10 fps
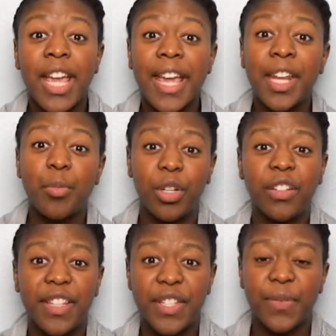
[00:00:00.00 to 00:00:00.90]
In a
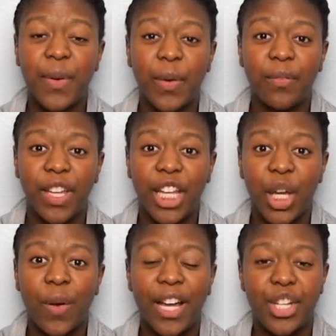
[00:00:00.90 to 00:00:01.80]
previous video,
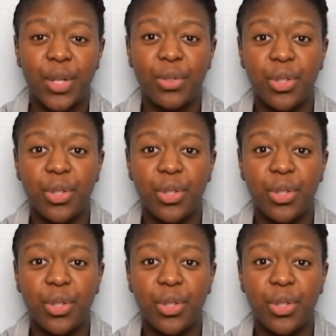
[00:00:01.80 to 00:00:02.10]
I showed